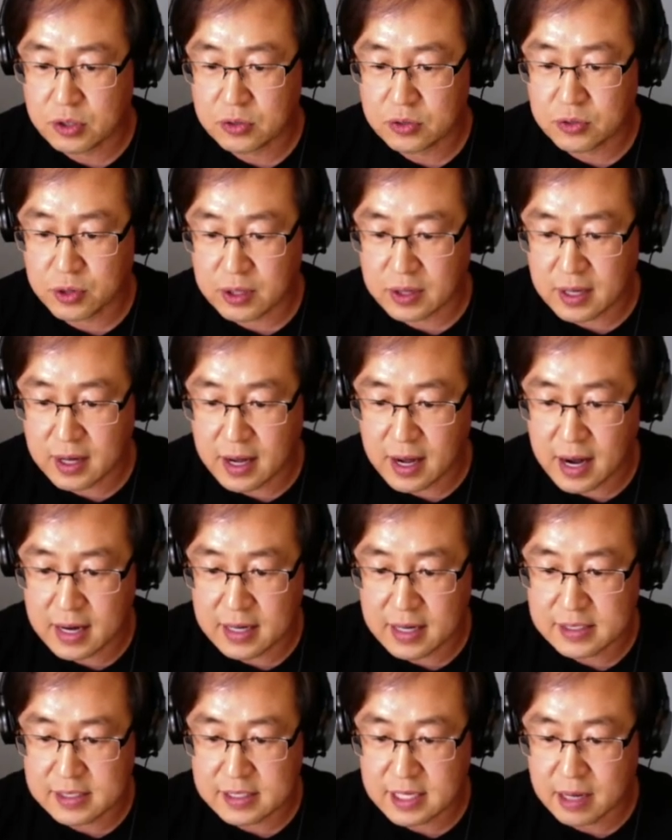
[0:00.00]
during the
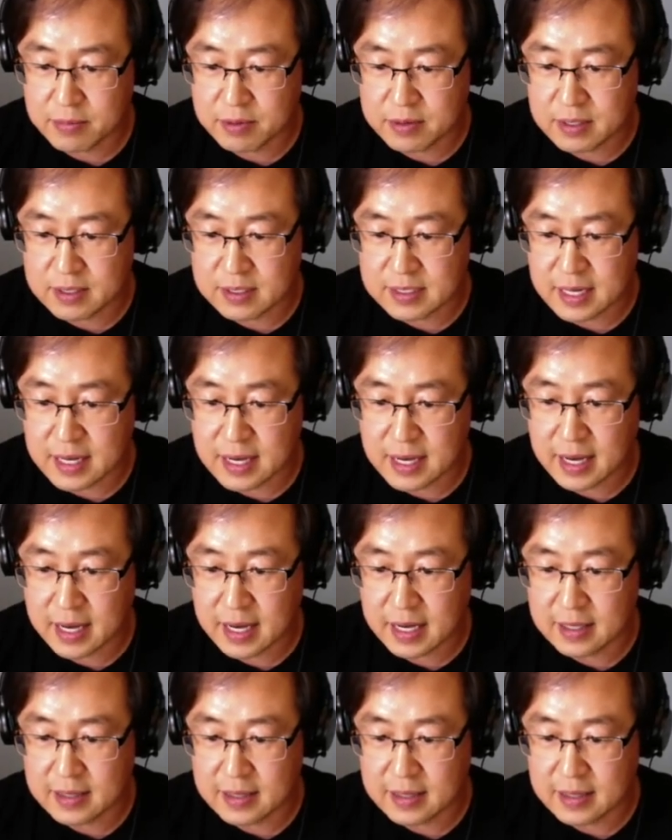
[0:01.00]
hottest time of the day,